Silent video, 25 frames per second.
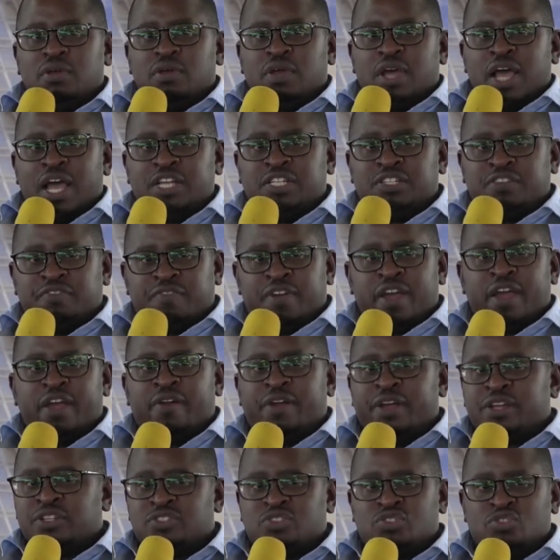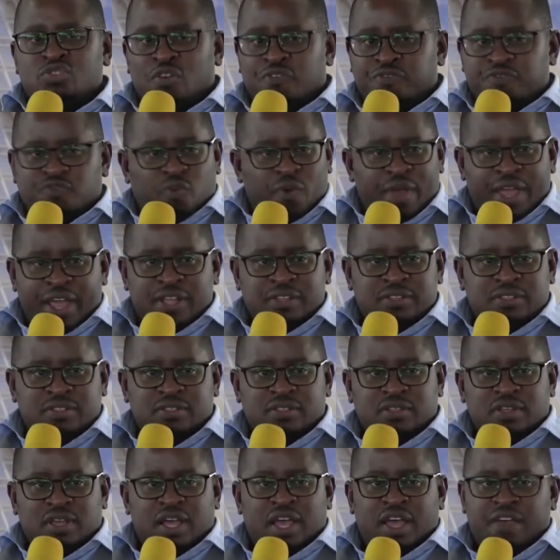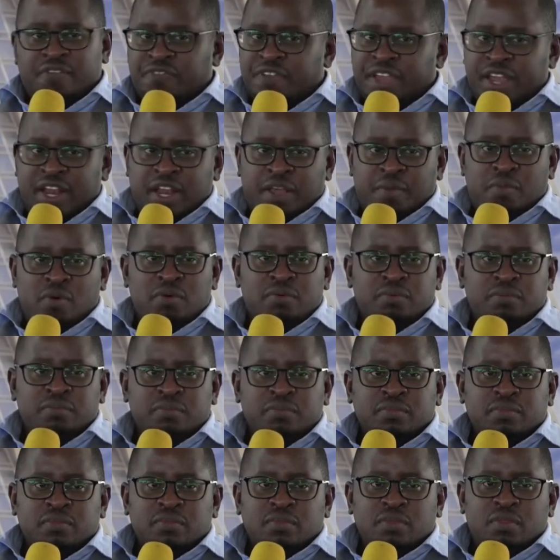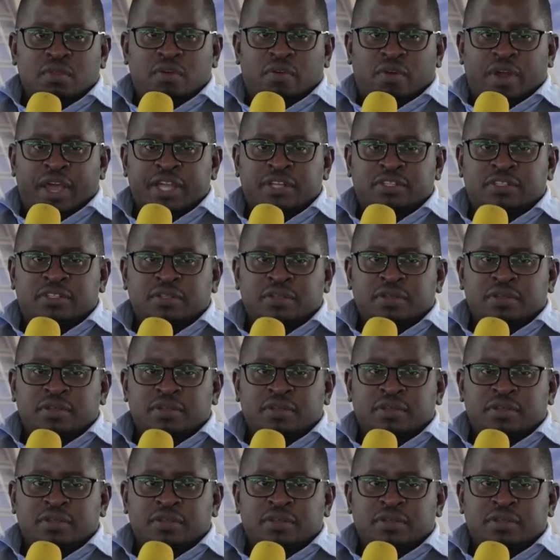antivirus softwares available, right?